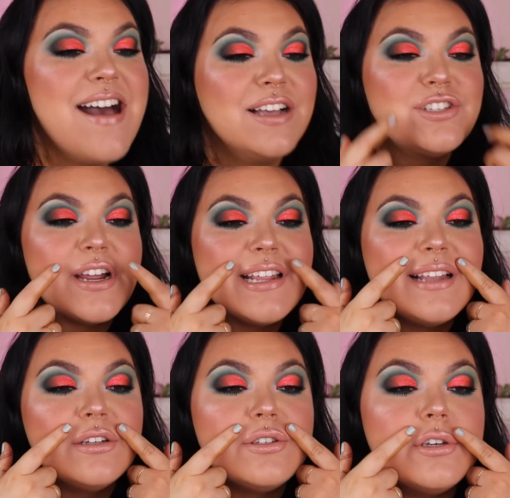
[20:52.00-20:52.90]
Sorry,
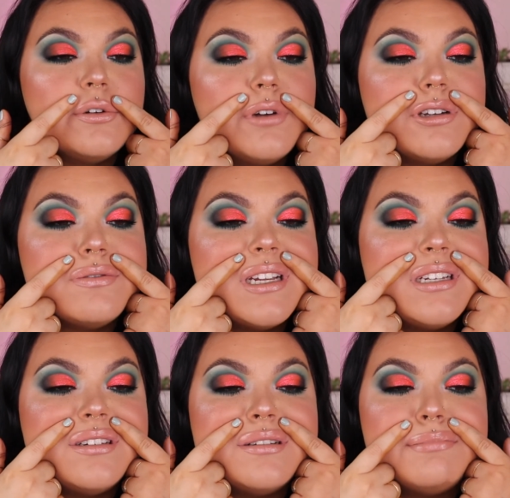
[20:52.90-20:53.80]
that looks so gross when I
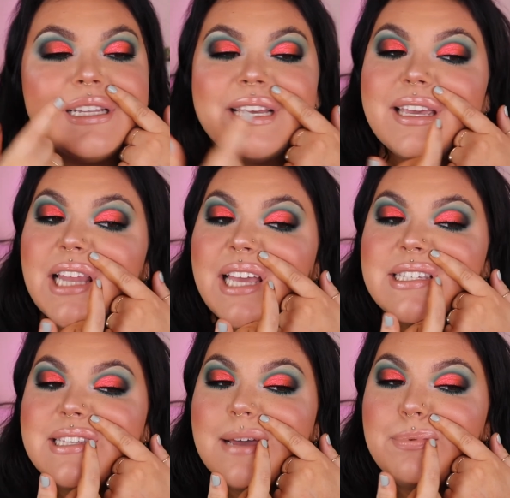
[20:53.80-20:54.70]
do it, but like it like
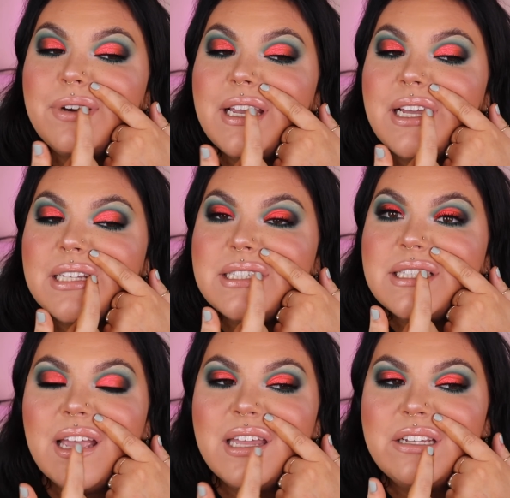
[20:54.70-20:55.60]

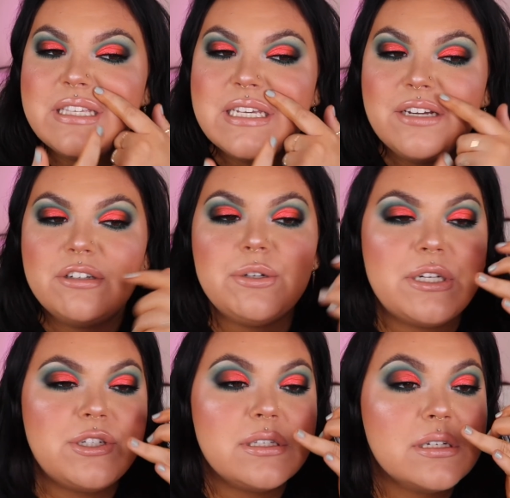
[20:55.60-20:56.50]
separates. Can you see, or do I
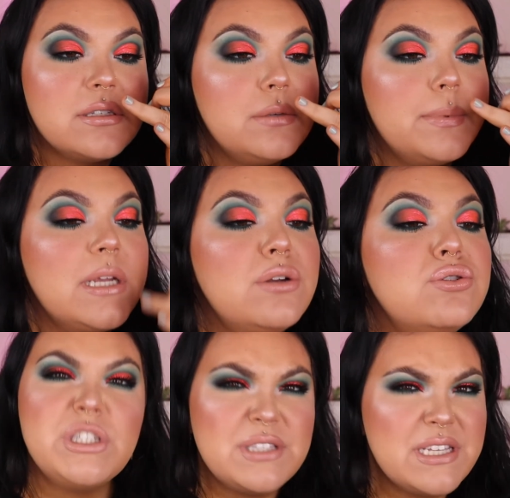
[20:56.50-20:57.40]
just look stupid?
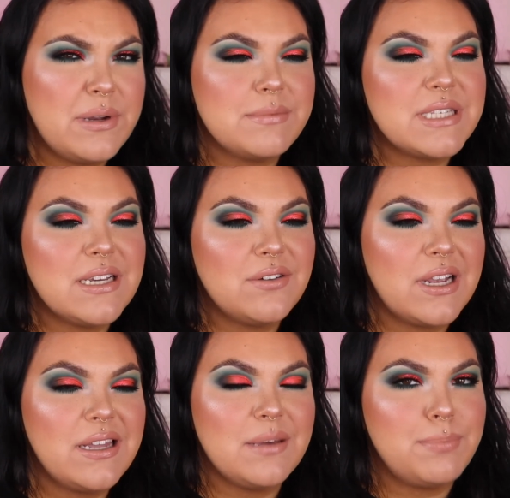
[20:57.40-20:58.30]
You see what I'm saying,
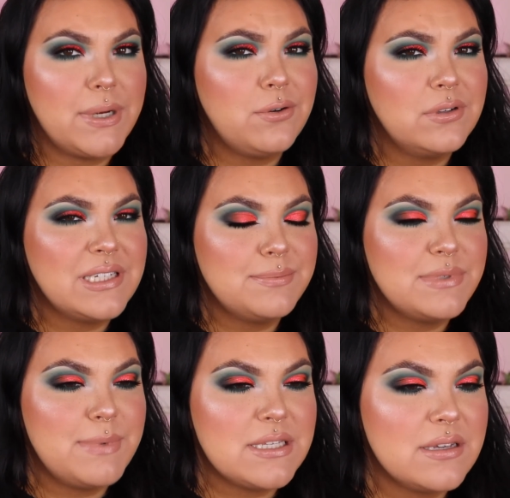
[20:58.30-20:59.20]
right? Like butthole
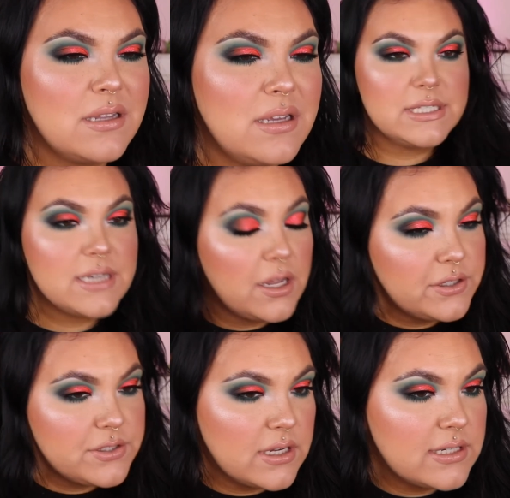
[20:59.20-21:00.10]
lips, basically. This color
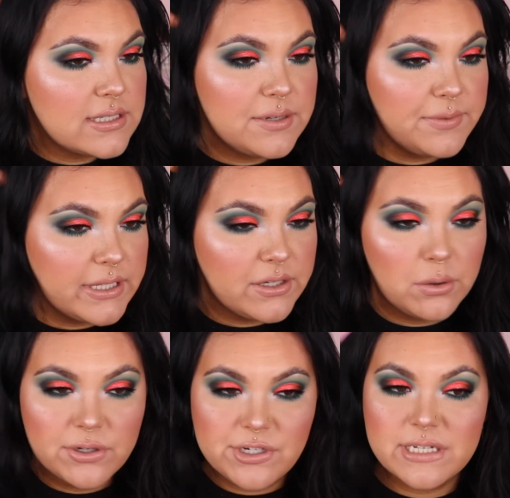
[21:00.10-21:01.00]
is honestly really
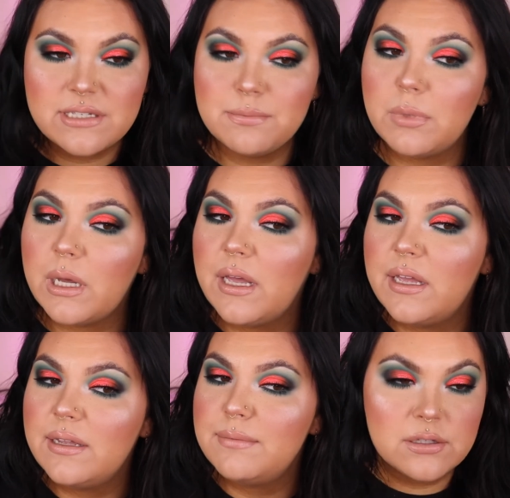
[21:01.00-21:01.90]
gorgeous,
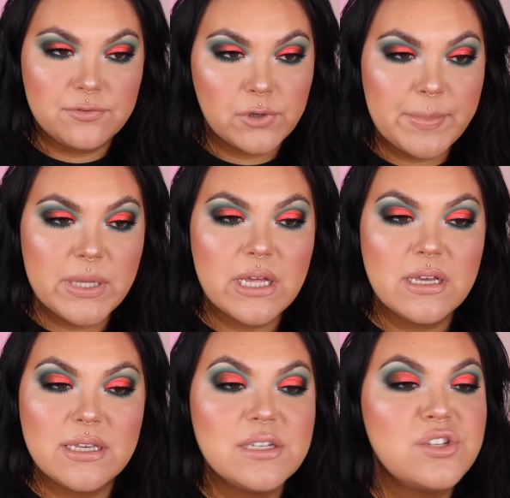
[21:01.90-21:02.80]
but the
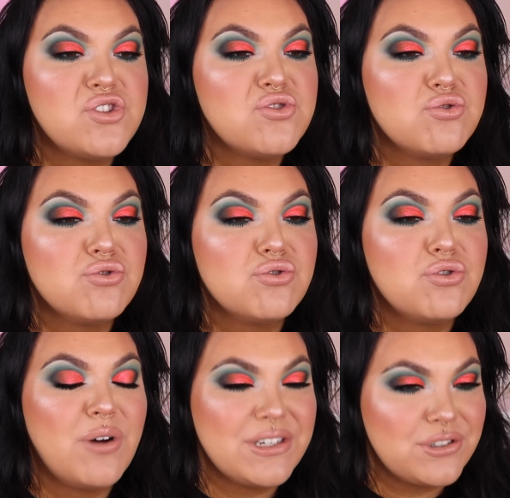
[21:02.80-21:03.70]
formula is
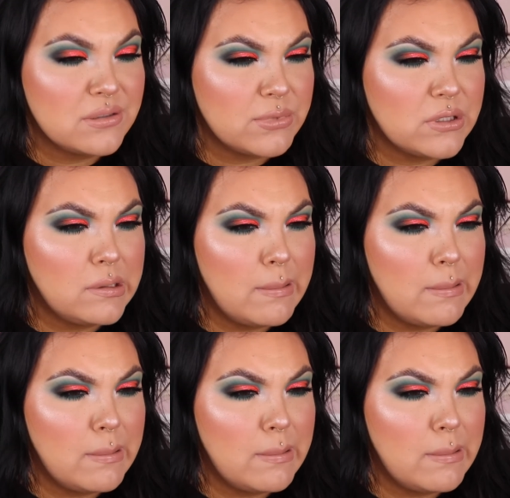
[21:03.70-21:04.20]
questionable.